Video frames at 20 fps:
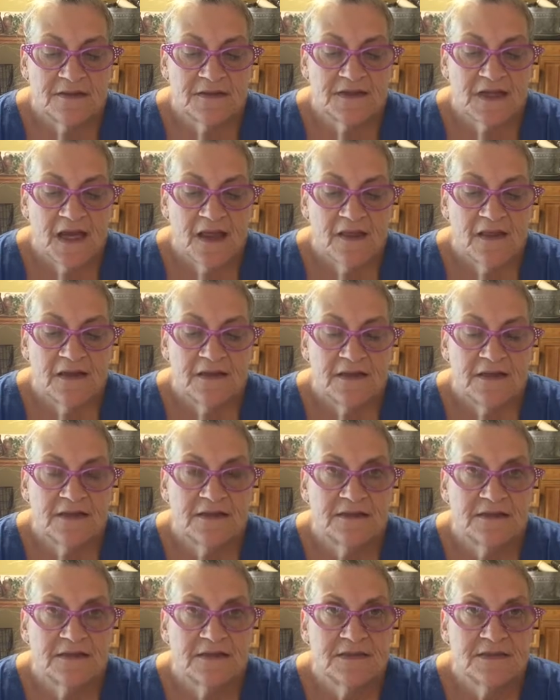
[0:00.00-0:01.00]
Sally
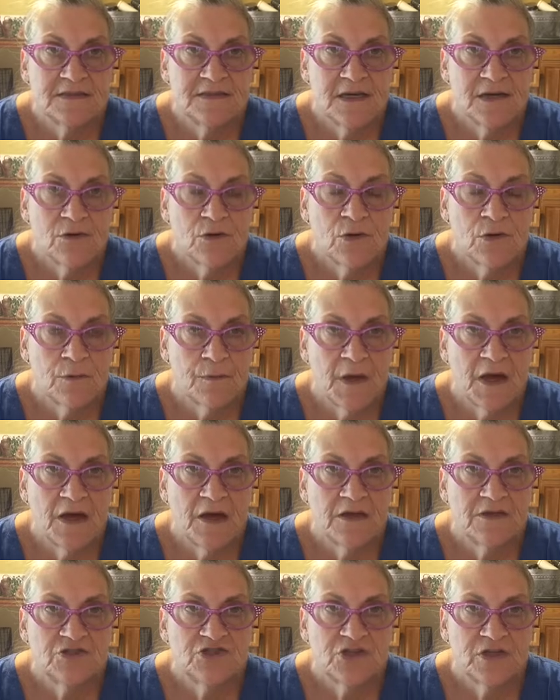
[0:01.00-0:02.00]
didn't tell her
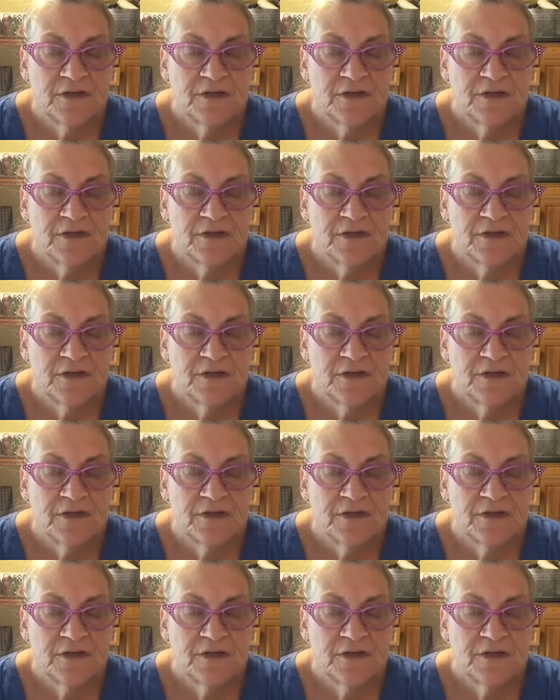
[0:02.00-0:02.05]
much,